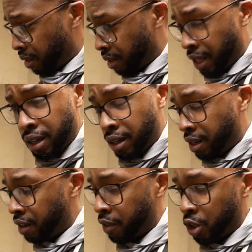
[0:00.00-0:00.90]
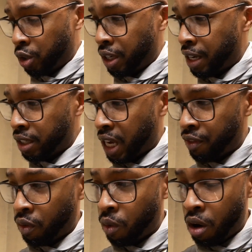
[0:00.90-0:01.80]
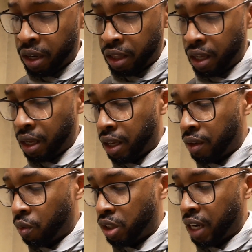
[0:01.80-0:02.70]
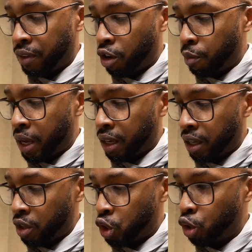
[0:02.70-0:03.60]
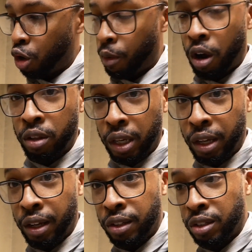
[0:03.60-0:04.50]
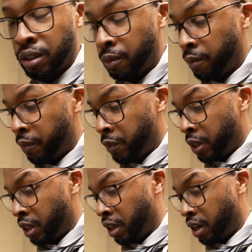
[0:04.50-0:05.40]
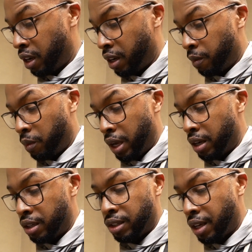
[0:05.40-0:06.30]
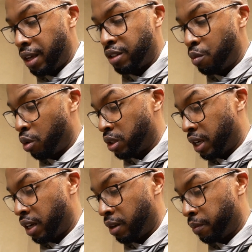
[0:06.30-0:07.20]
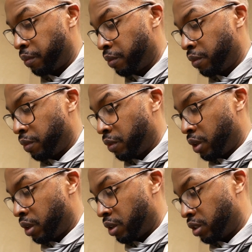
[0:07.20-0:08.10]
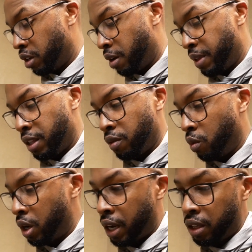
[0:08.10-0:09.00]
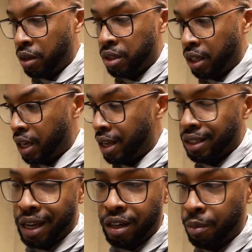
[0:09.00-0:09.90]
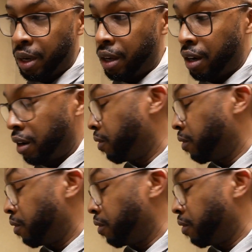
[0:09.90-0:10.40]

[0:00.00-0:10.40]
That doesn't cut very straight. It has a kind of a walk at the end, which I have to go back and true up all the cuts, and it just takes more time. So I mean, would I use it again? It's kind of up in the air.